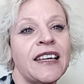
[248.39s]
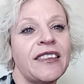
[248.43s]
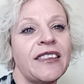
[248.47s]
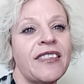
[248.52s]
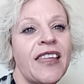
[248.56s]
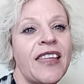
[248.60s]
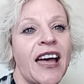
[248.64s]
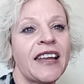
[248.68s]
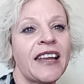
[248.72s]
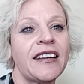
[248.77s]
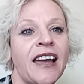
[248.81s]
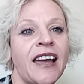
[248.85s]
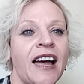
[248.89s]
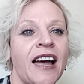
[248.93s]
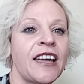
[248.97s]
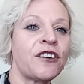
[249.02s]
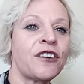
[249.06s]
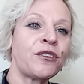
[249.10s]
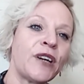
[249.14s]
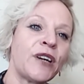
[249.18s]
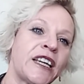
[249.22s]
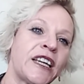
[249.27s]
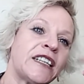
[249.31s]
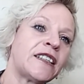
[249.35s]
that I
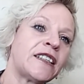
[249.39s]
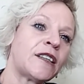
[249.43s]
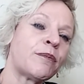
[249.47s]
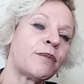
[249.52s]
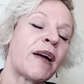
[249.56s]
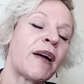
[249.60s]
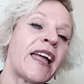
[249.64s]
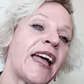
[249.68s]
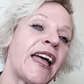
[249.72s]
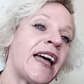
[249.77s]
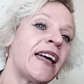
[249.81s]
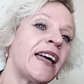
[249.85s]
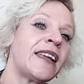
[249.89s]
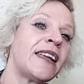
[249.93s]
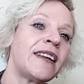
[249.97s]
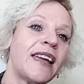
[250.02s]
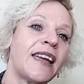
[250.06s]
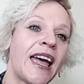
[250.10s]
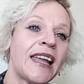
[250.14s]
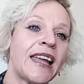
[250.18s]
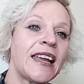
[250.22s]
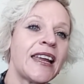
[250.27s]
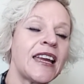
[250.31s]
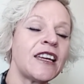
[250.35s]
created in my head
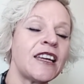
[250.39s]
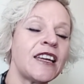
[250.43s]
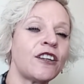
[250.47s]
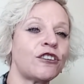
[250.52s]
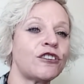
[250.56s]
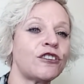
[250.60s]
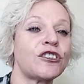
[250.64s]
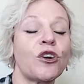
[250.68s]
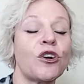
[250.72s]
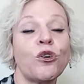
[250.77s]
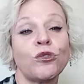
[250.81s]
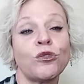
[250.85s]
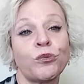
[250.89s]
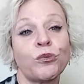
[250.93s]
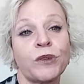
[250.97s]
at 8 years old,